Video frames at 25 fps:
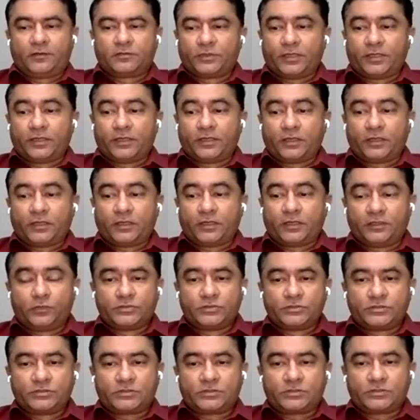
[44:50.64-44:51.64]
So can I
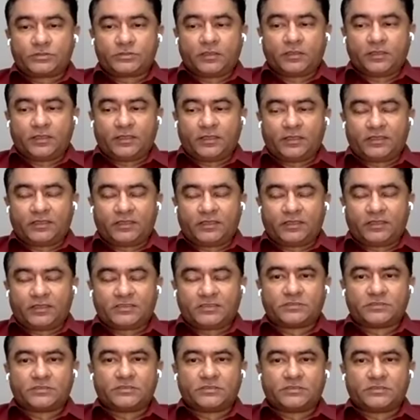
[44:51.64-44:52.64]
use AI
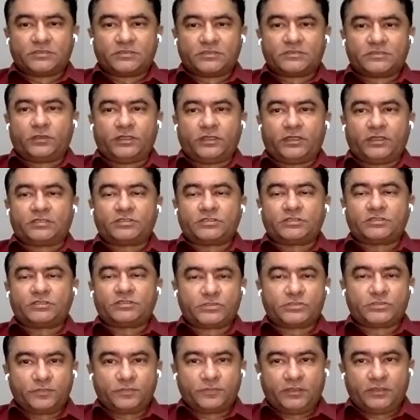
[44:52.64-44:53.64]
services for
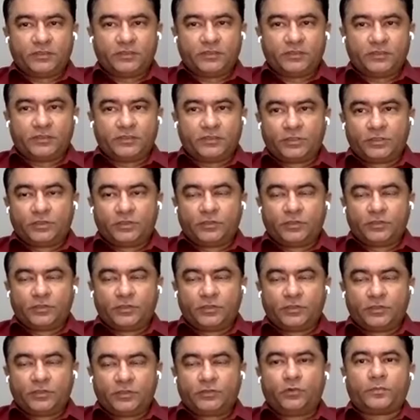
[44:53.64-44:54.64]
text to speech?
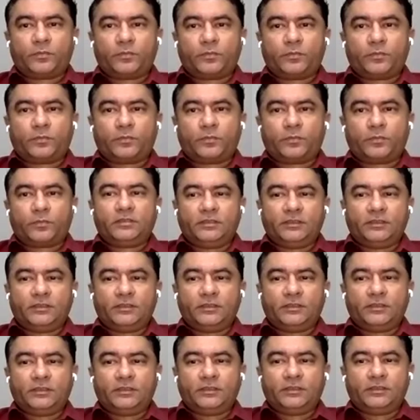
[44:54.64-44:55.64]
to augment
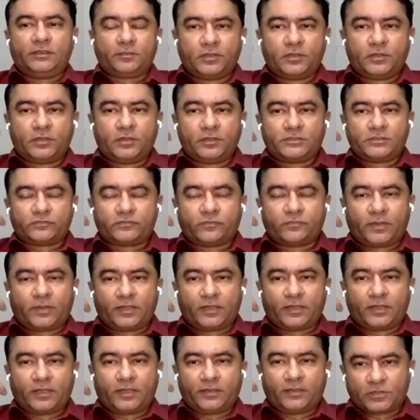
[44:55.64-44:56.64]
the capabilities
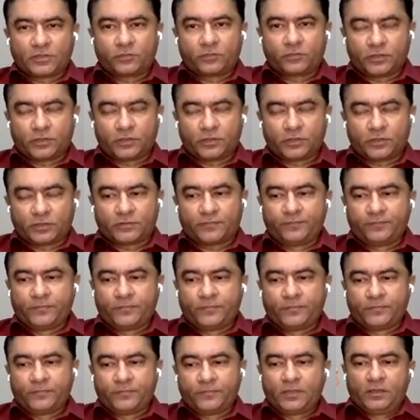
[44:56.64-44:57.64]
of my digital worker.
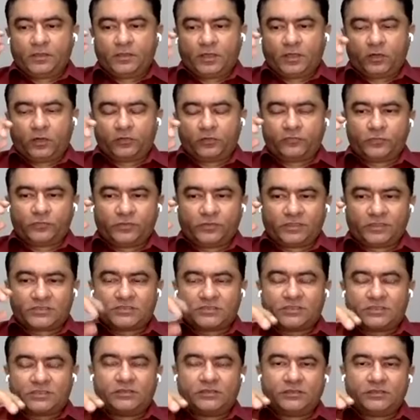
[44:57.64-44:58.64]
Now, if
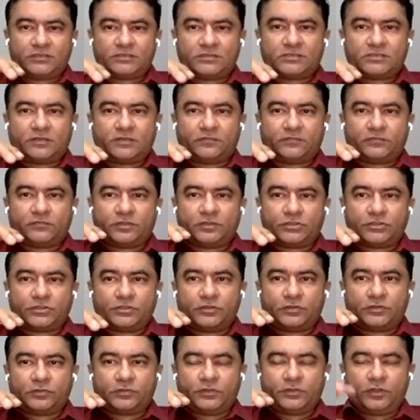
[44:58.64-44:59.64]
you extend this
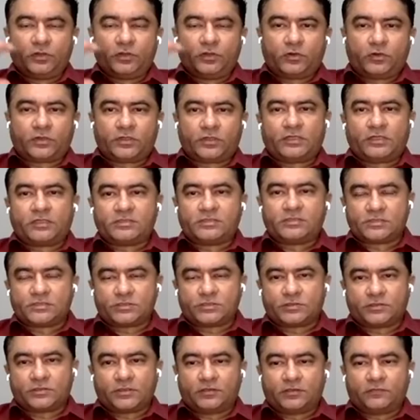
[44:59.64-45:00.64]
definition to the
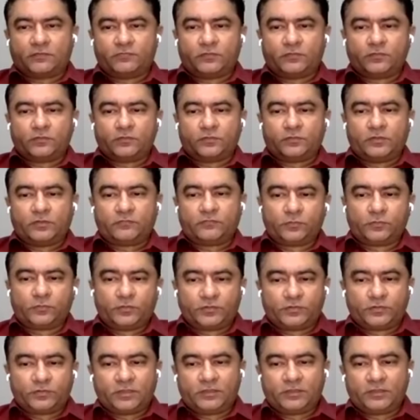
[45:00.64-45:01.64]
organization, and
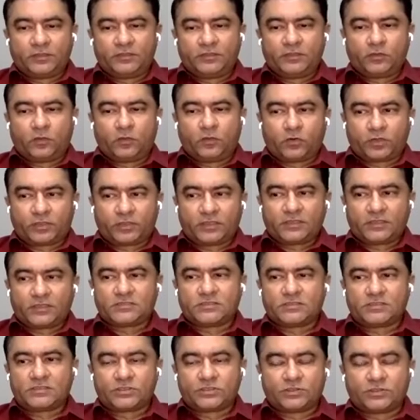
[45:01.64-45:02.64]
if you treat the
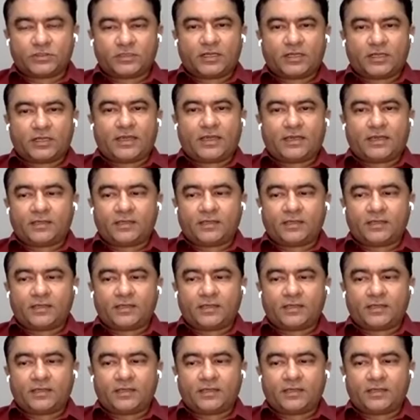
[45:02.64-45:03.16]
organization